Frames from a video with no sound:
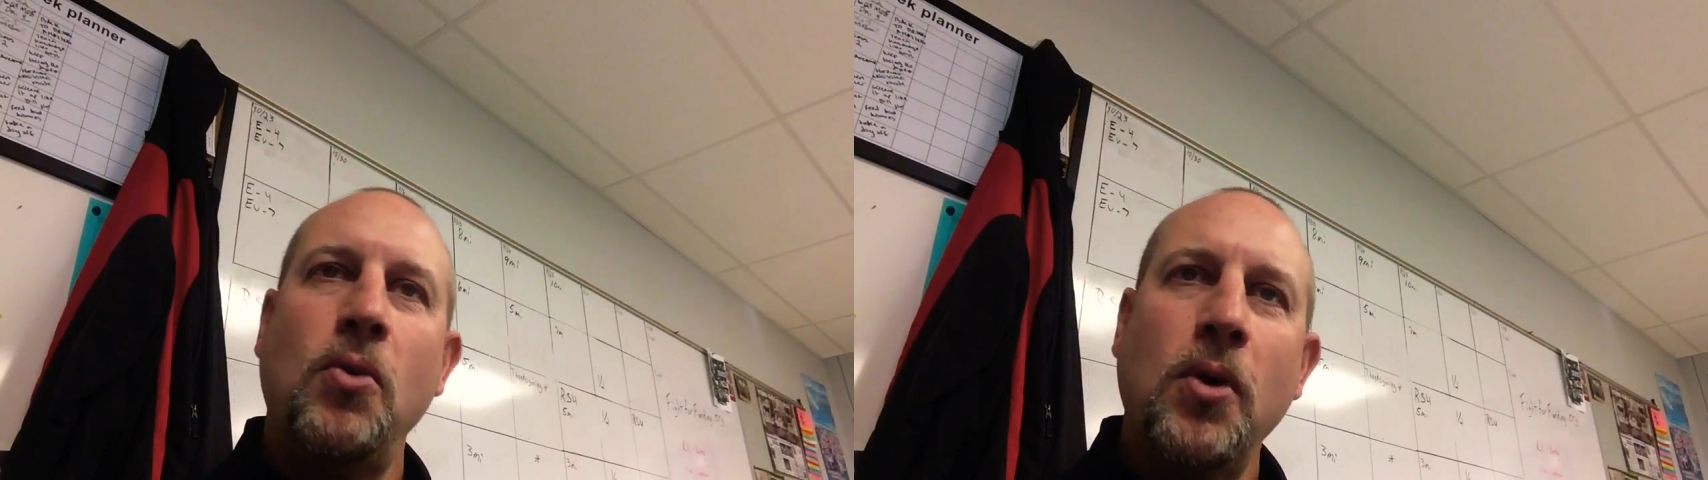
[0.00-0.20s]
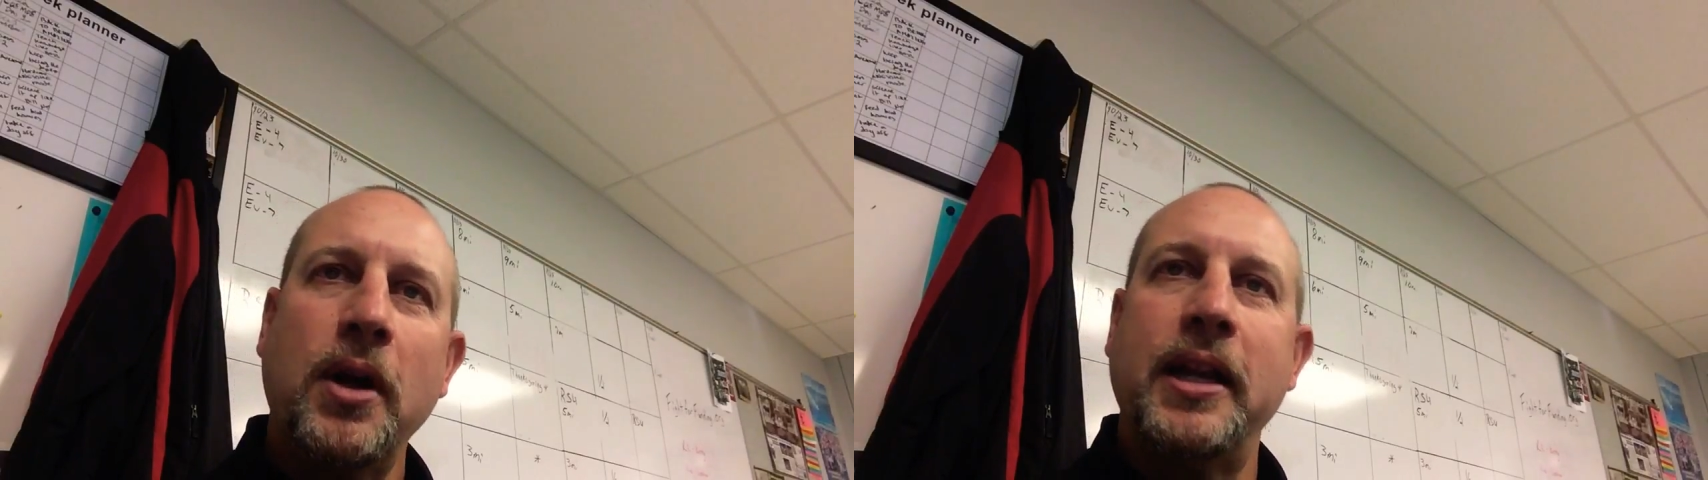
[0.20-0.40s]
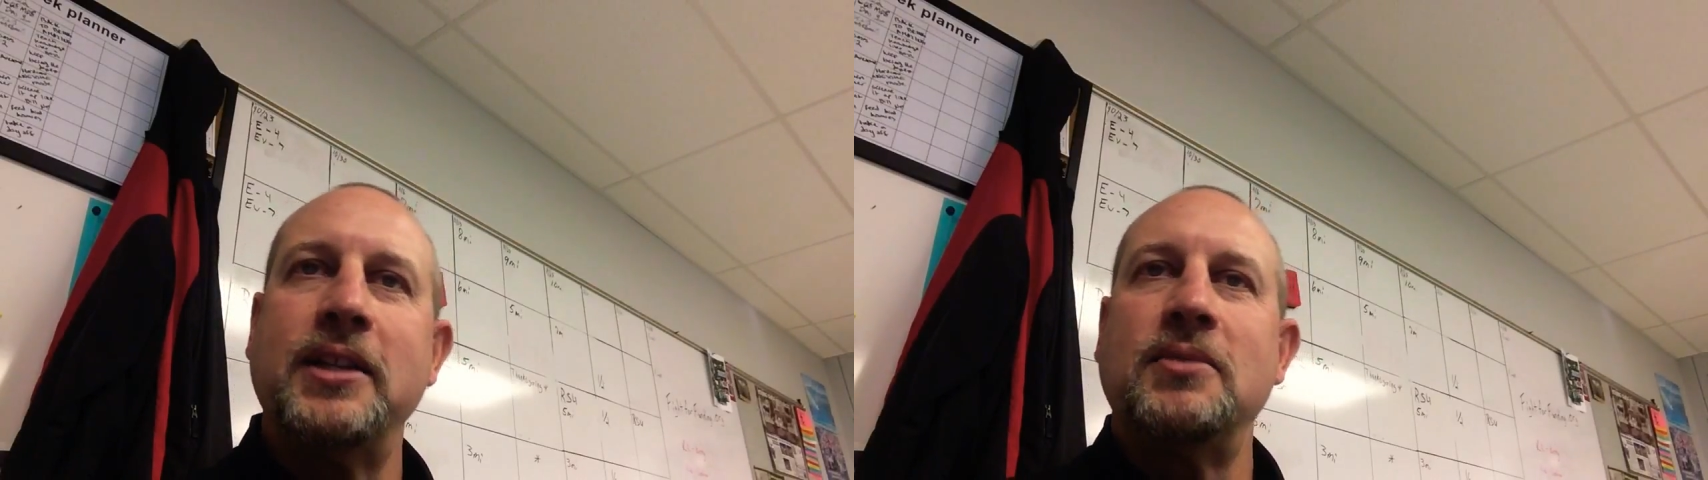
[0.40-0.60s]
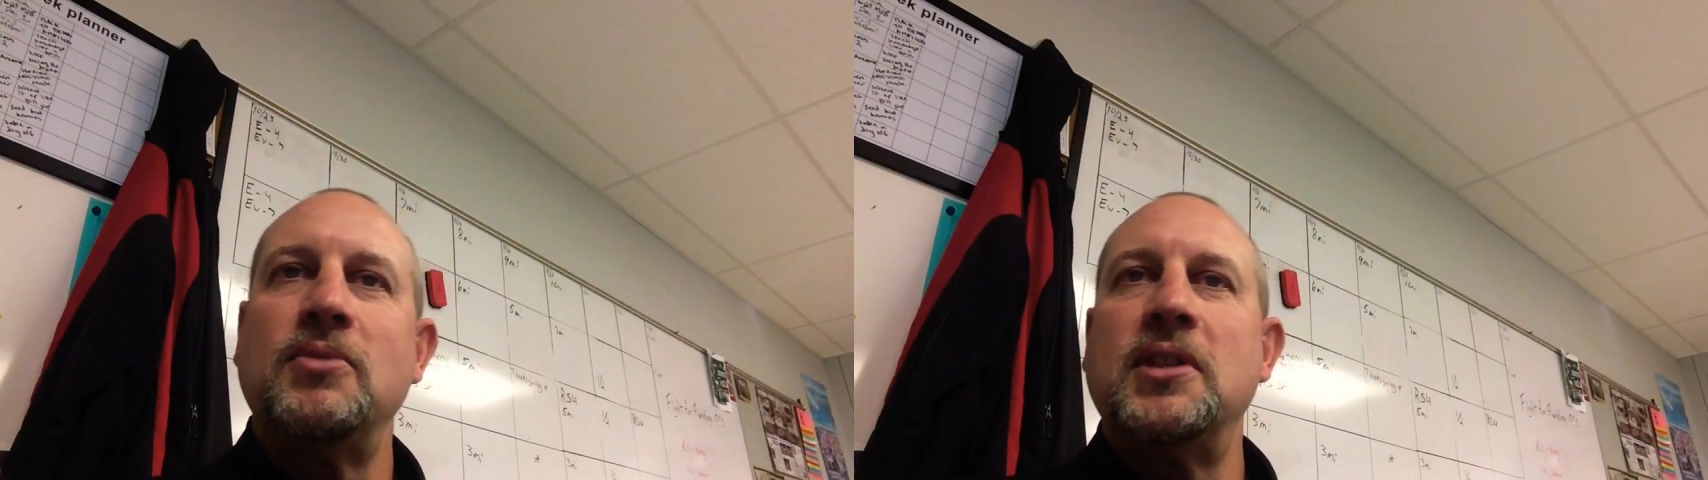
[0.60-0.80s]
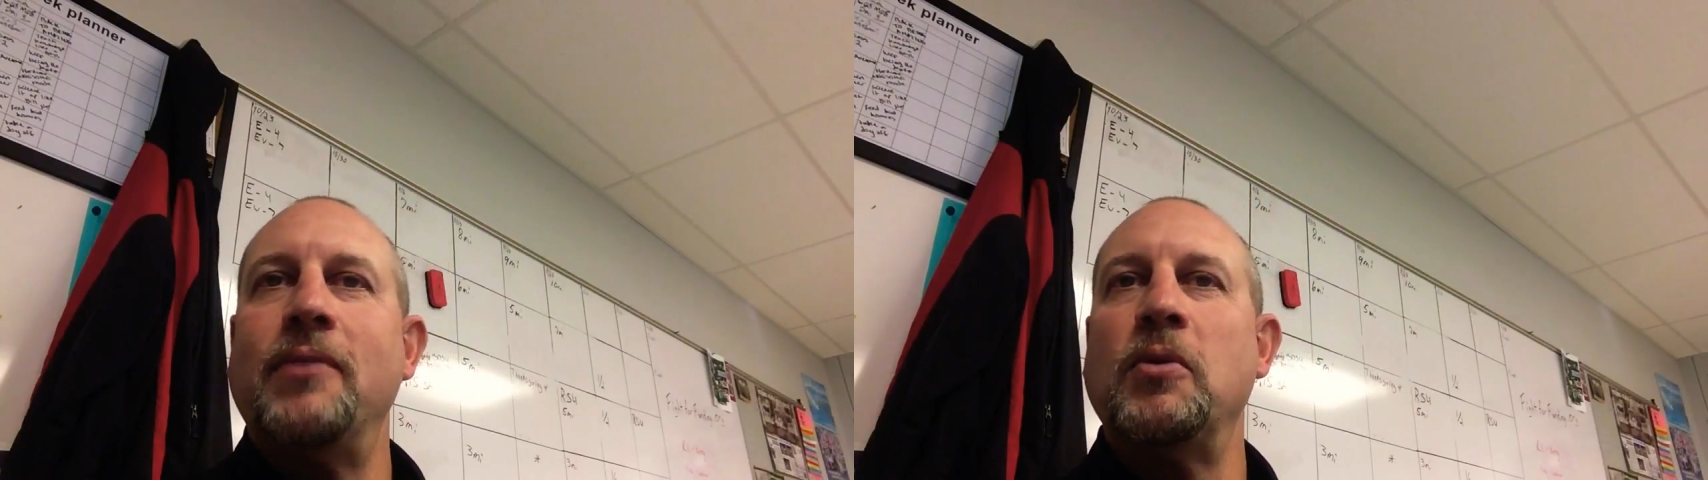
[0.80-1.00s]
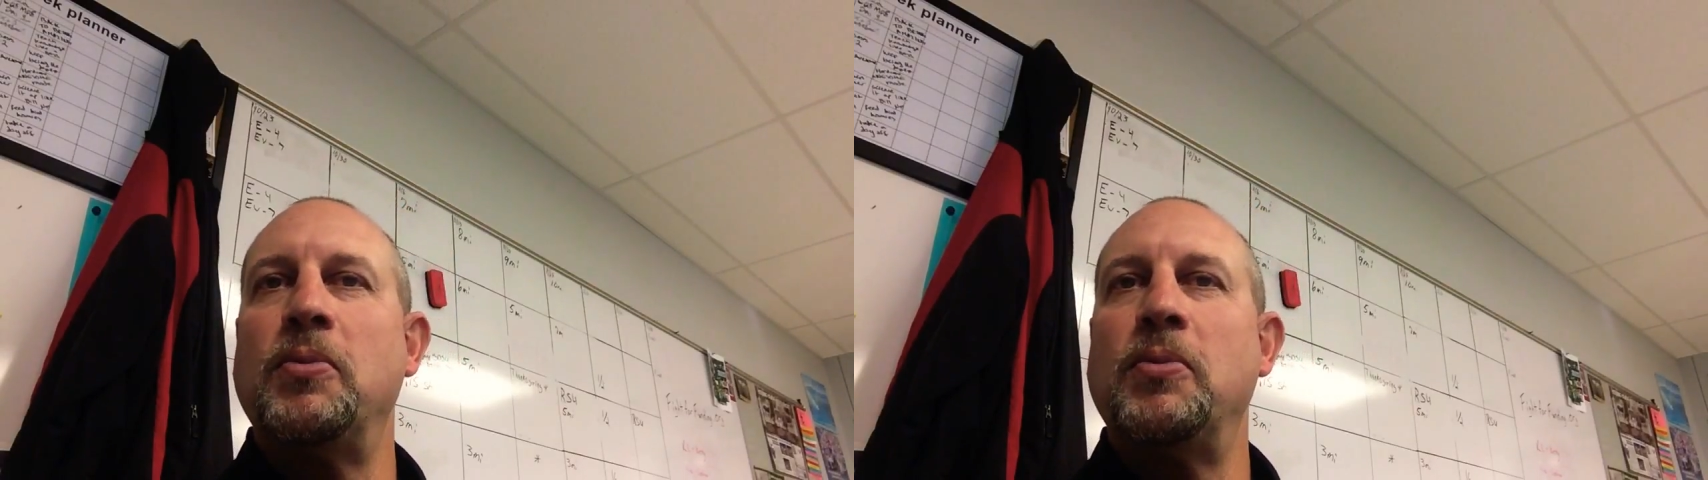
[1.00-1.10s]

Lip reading: organisms that were